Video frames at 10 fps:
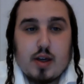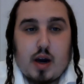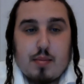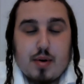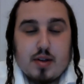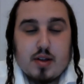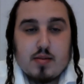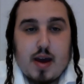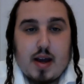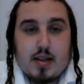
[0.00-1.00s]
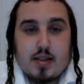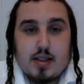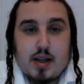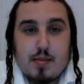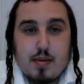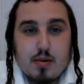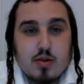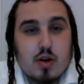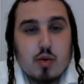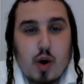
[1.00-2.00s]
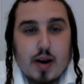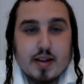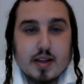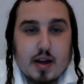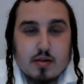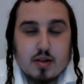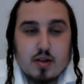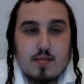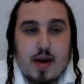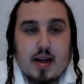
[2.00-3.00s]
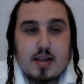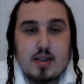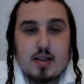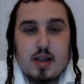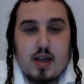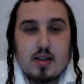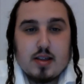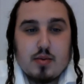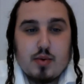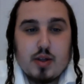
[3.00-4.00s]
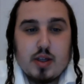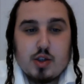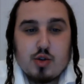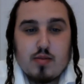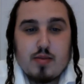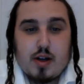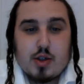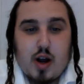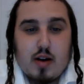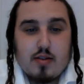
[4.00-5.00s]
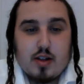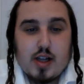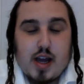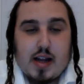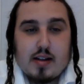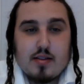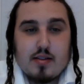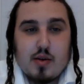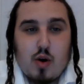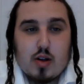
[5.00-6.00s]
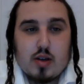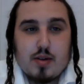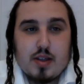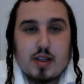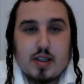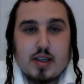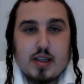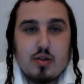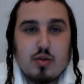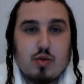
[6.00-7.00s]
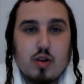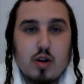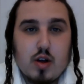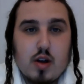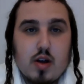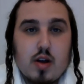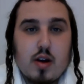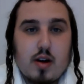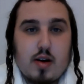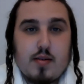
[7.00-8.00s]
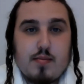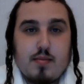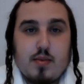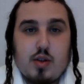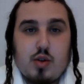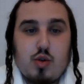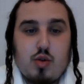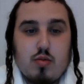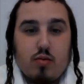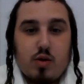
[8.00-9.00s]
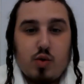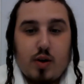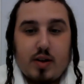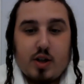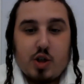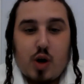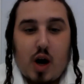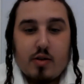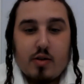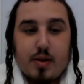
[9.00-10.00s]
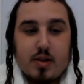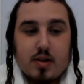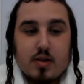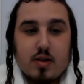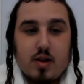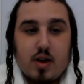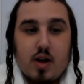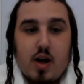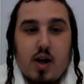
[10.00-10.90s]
it got printed in the magazine, and people started writing letters into the magazine saying that they really enjoyed my travel and they wanted me to continue doing these travel pieces.